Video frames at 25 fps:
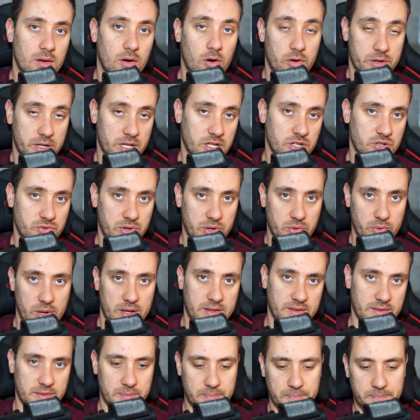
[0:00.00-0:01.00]
on each
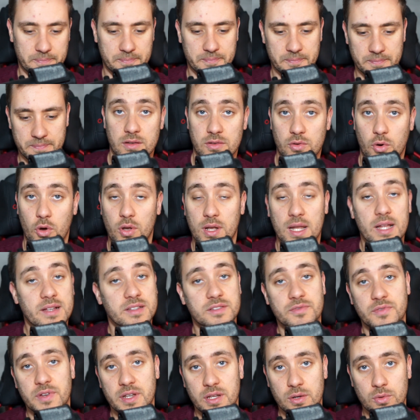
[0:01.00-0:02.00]
request. So on
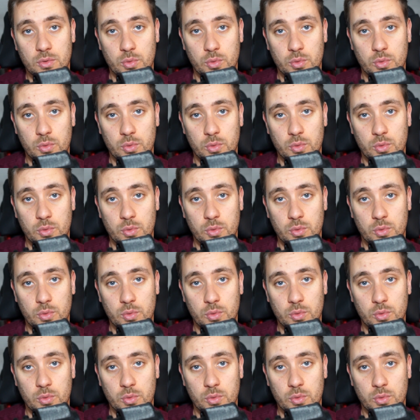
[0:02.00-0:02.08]
last video,